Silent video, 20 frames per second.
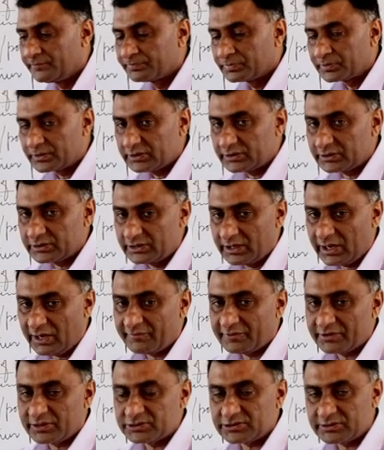The
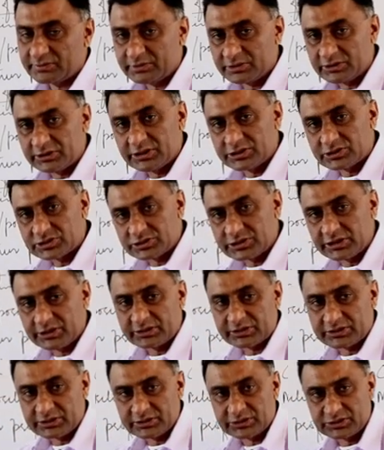law of inertia means they are
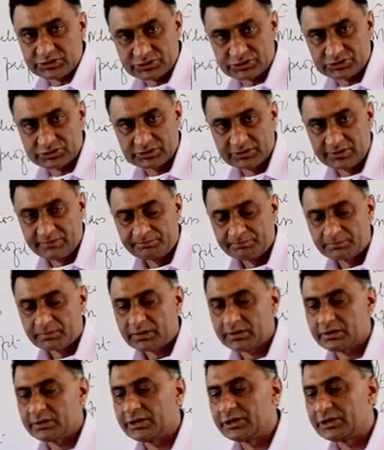staying in this
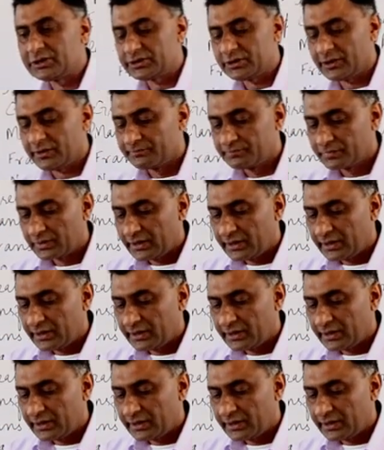area.